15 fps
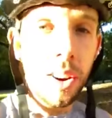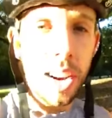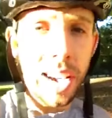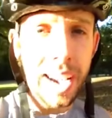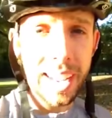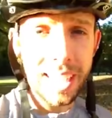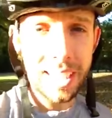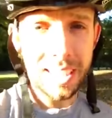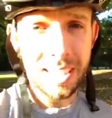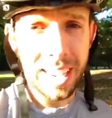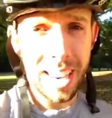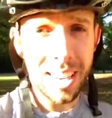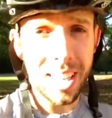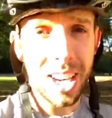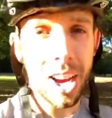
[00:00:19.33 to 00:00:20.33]
and I
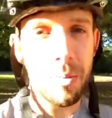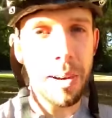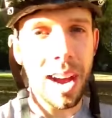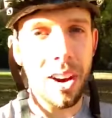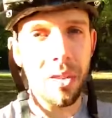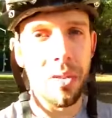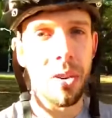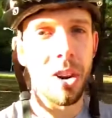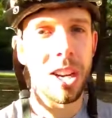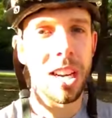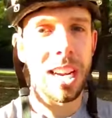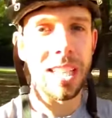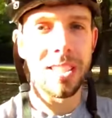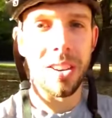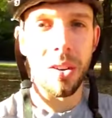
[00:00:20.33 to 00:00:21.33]
decided to come out for a
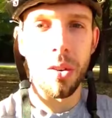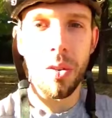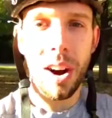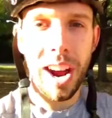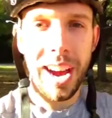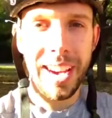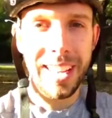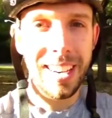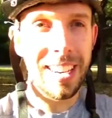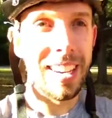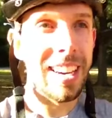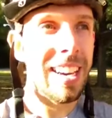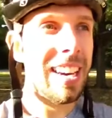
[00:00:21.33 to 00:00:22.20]
nice little ride.